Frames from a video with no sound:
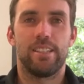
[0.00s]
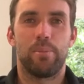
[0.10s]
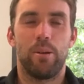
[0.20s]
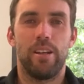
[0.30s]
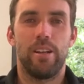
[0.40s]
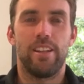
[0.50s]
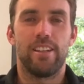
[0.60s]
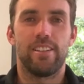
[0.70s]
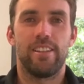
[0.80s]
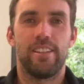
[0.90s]
probably
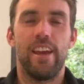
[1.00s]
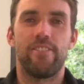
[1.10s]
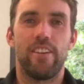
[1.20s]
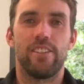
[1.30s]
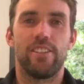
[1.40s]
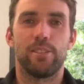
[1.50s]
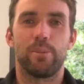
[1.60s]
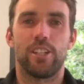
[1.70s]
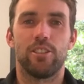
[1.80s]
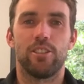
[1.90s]
the F50 is
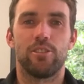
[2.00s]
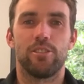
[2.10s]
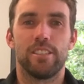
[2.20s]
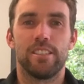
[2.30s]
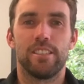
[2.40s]
pretty cool.